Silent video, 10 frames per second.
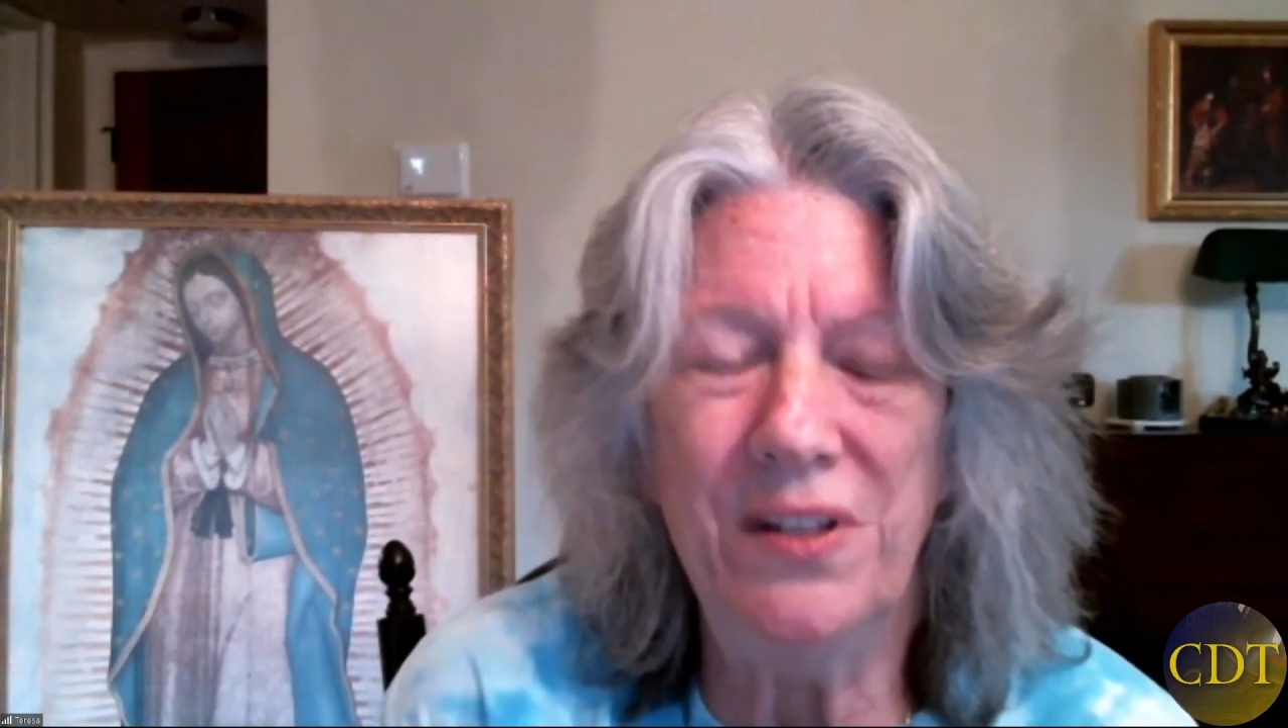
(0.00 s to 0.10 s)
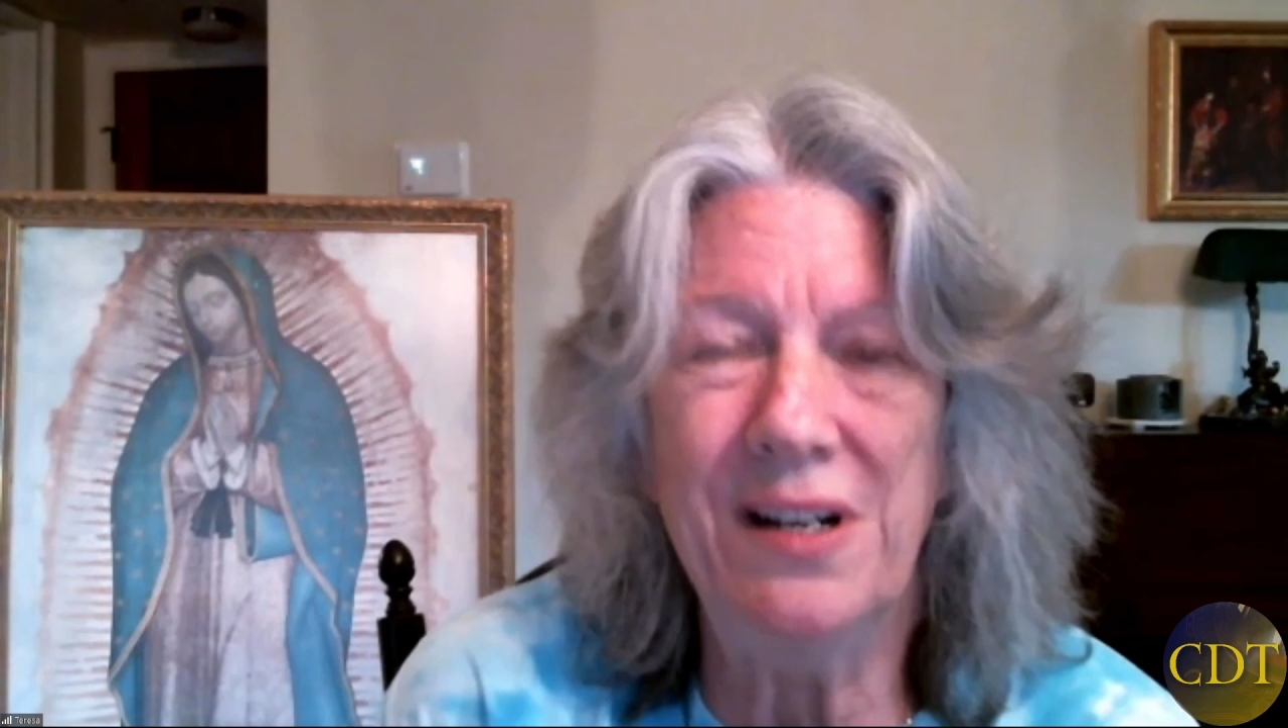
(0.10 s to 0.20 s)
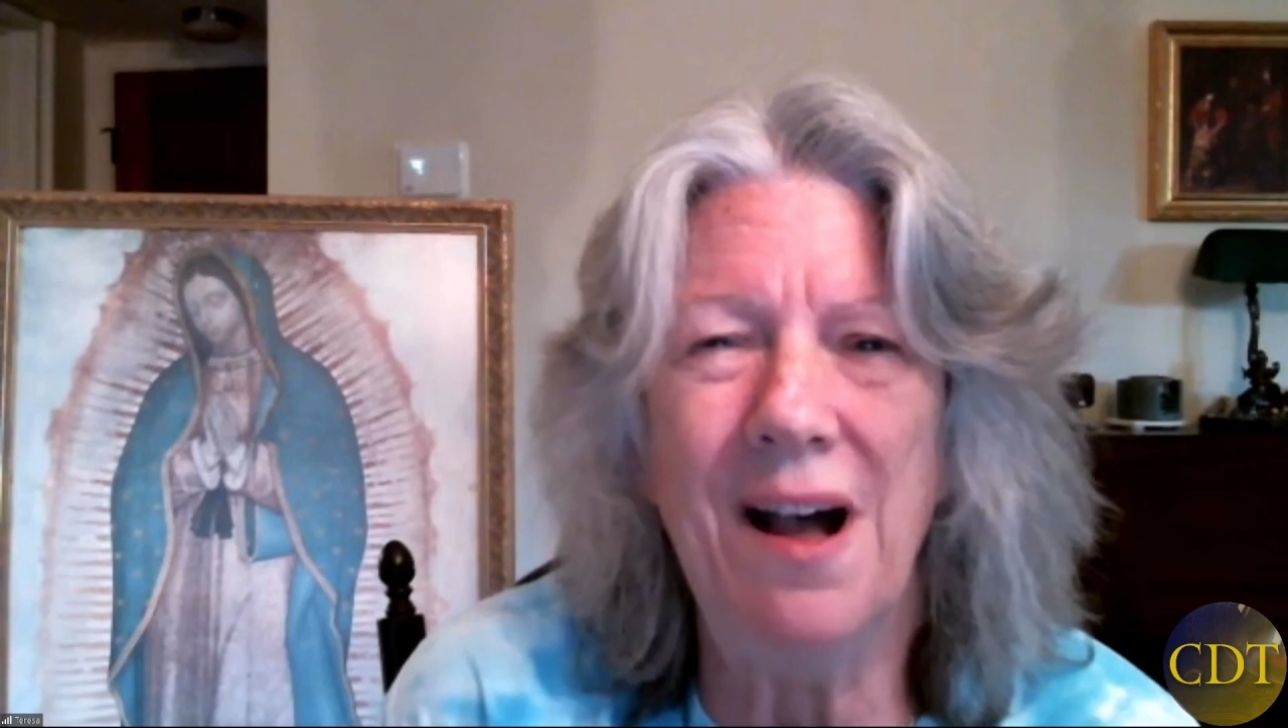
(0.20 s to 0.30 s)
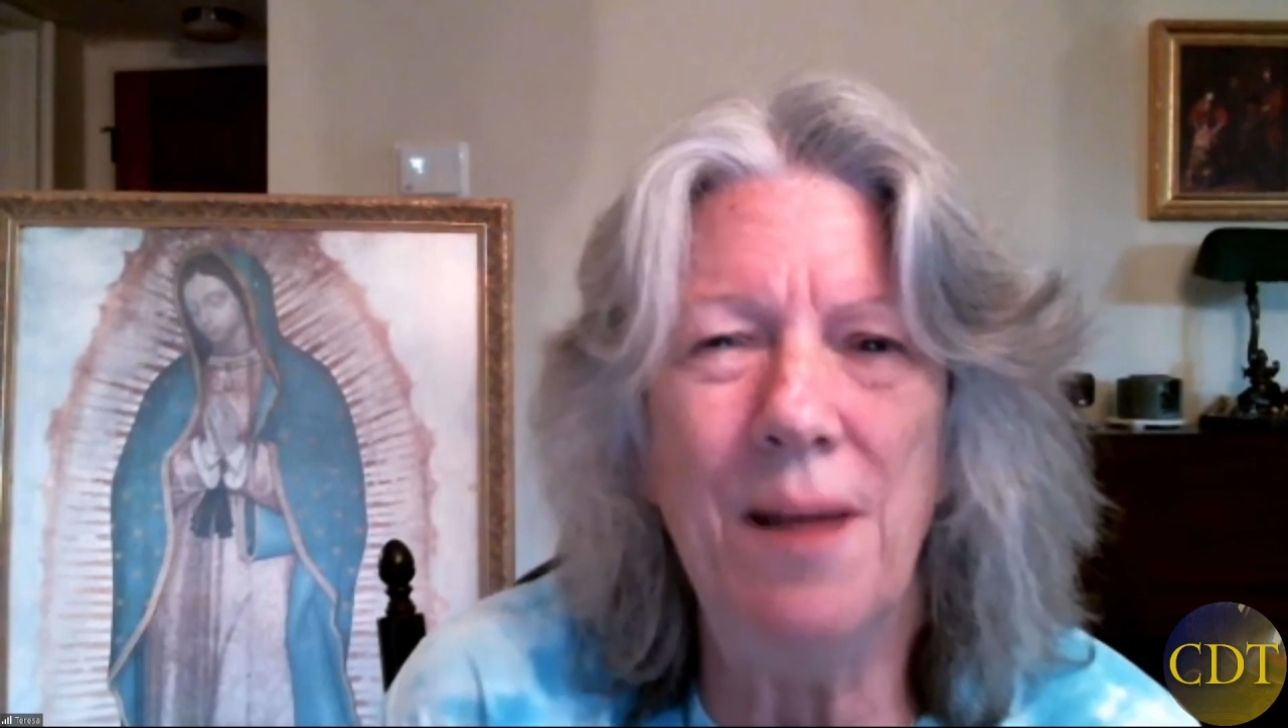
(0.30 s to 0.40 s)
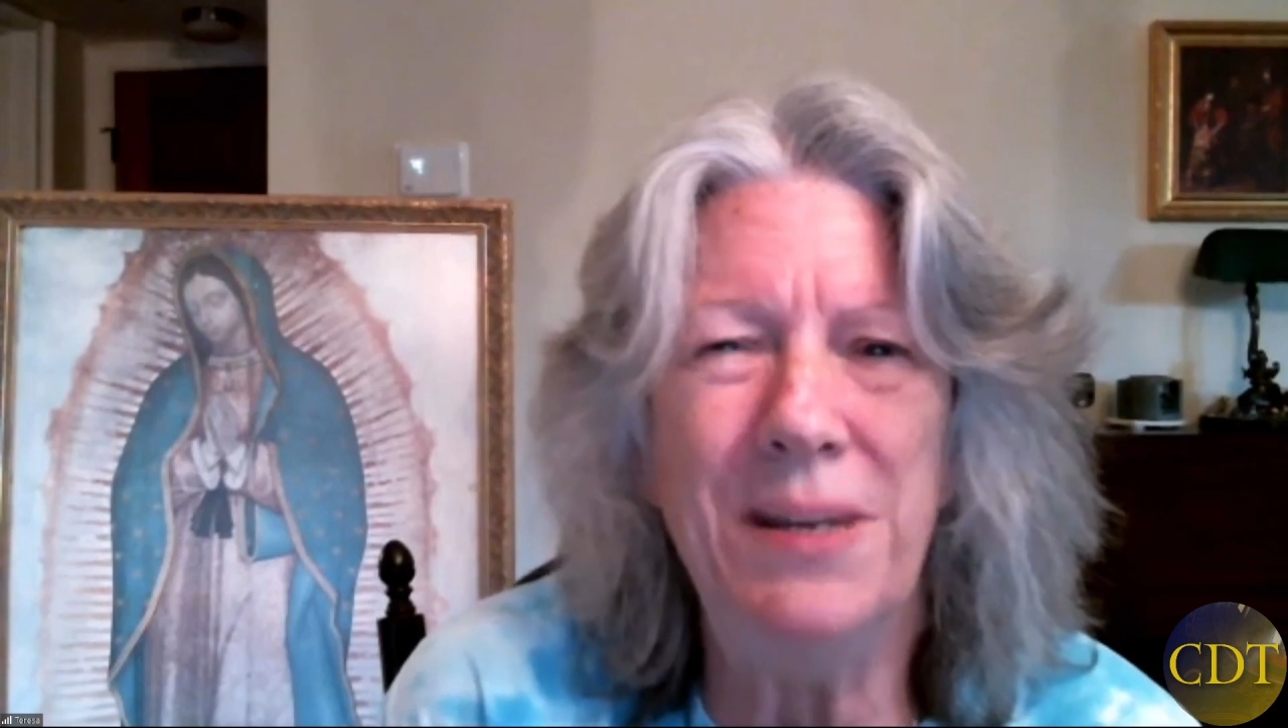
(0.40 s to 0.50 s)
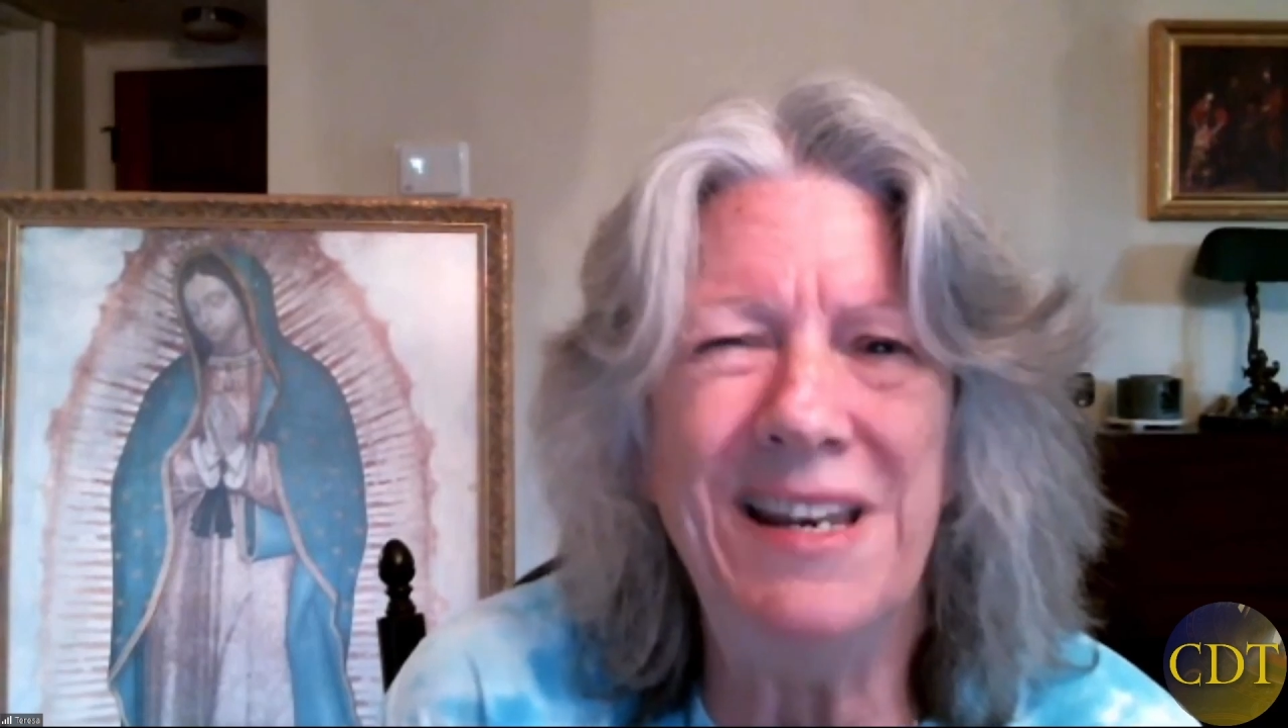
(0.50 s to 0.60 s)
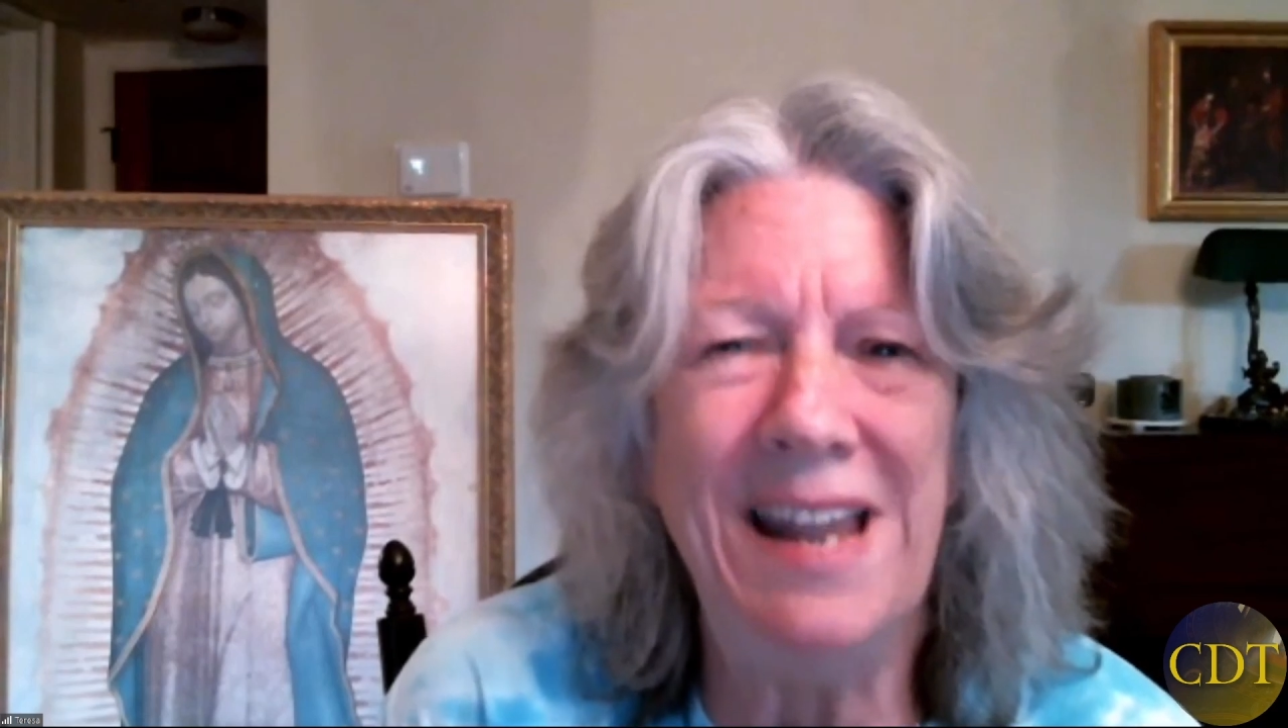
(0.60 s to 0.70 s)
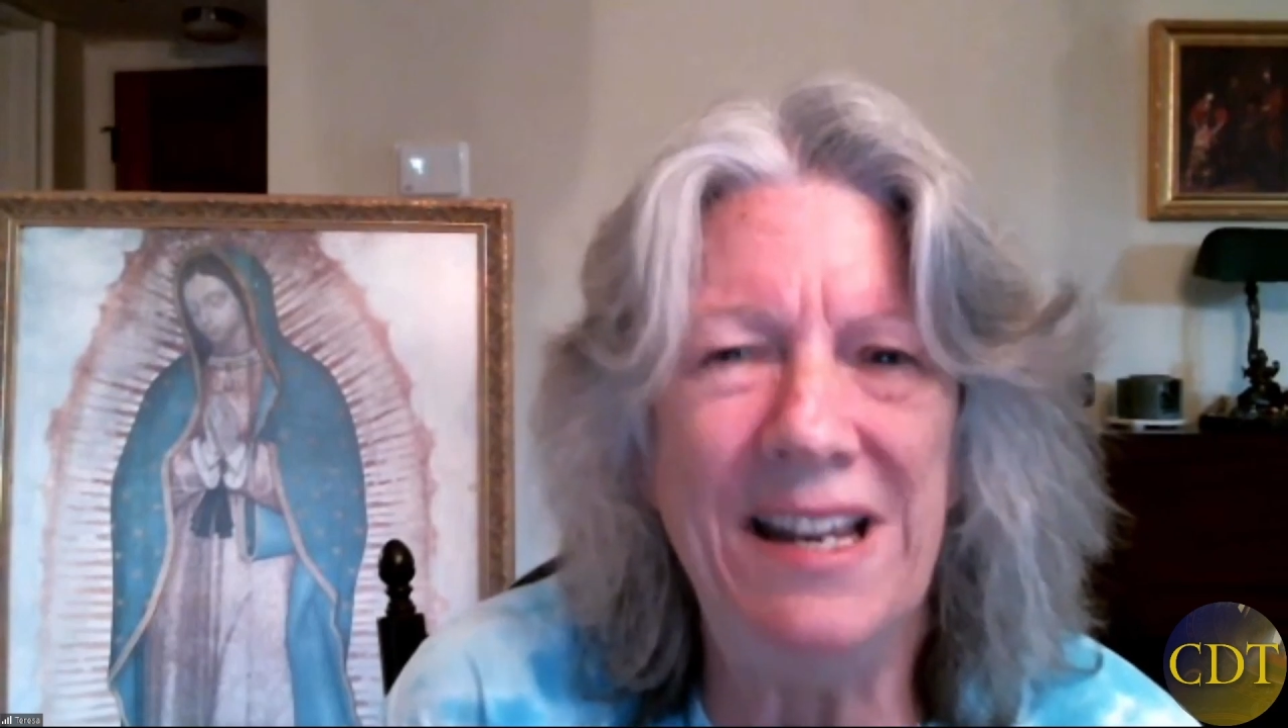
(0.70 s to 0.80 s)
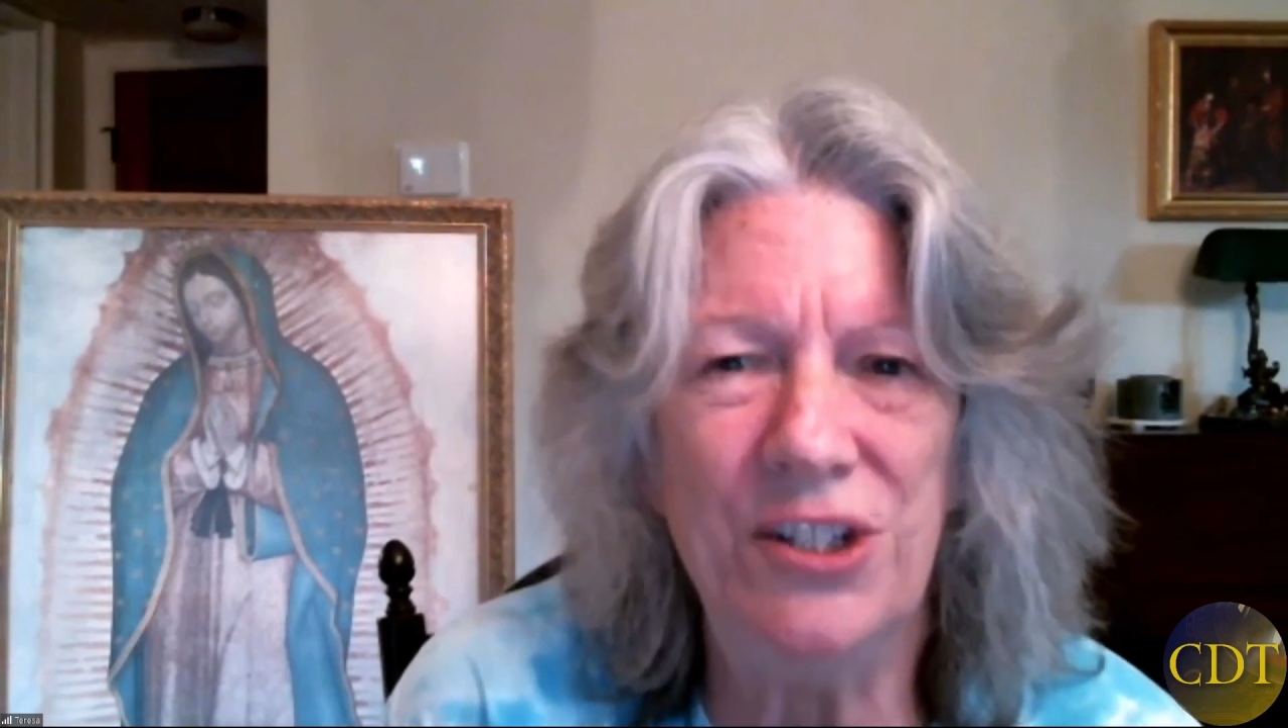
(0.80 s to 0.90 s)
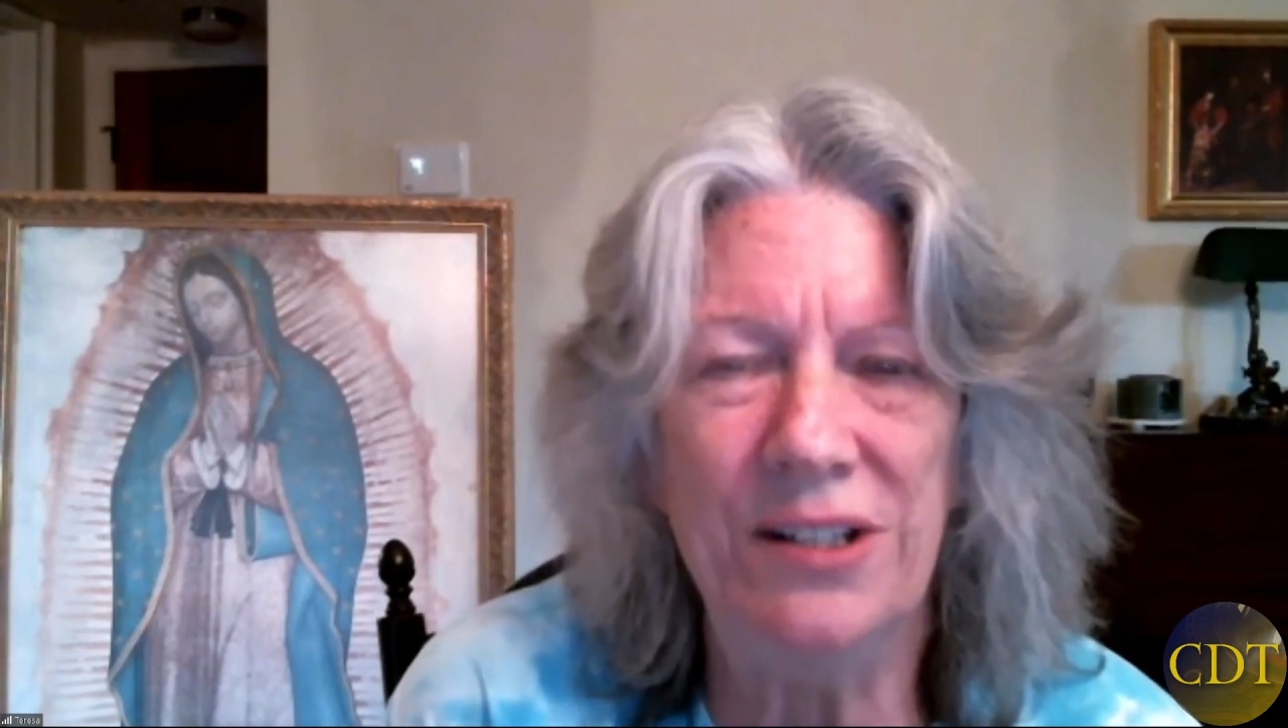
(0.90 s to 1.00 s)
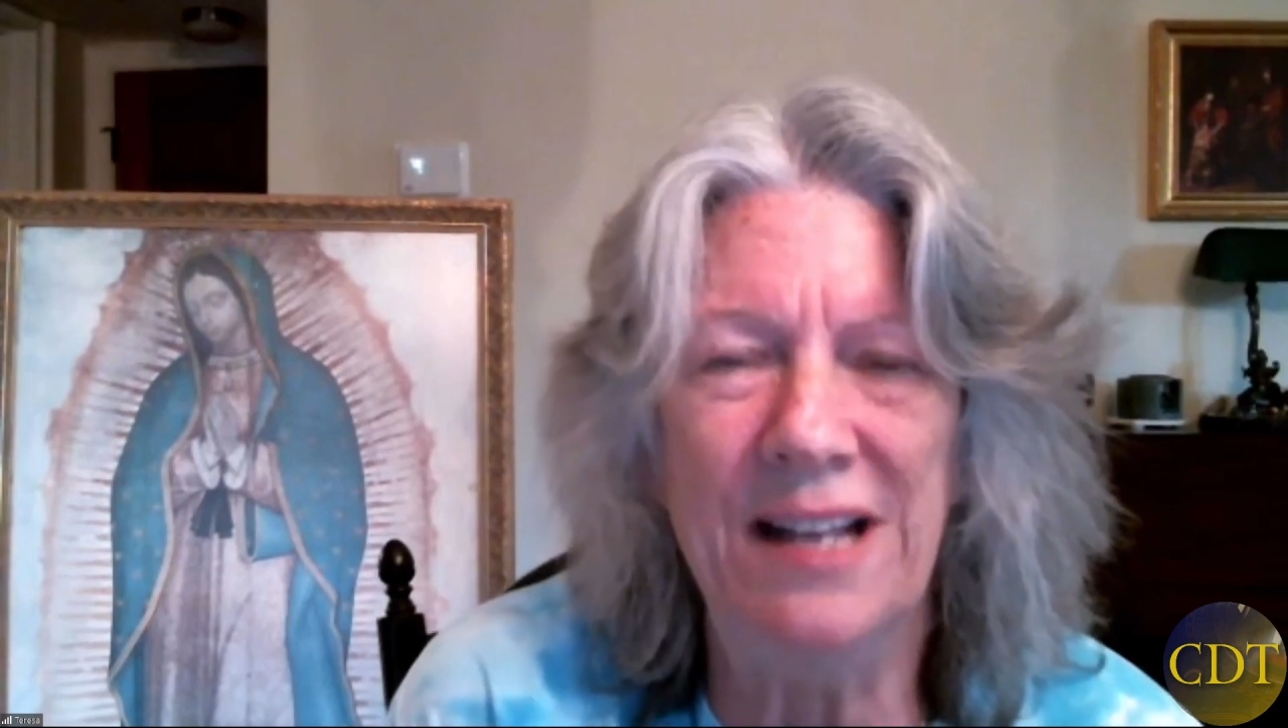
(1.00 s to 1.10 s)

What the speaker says: the combination.